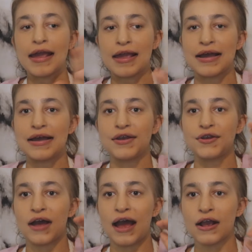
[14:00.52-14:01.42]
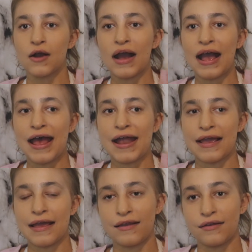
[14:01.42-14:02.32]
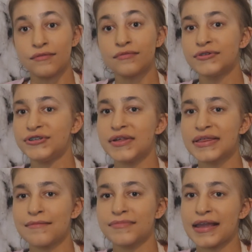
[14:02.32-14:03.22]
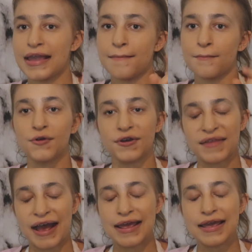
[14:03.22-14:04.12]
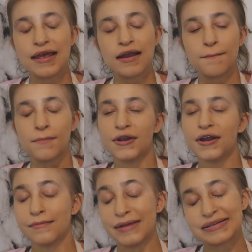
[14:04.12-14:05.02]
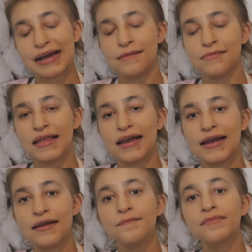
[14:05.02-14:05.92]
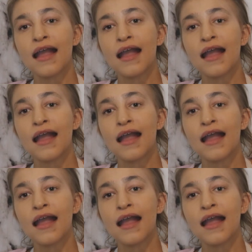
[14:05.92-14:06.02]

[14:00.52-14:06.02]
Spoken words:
And I go ahead and do the same thing, import that in, put it on my timeline,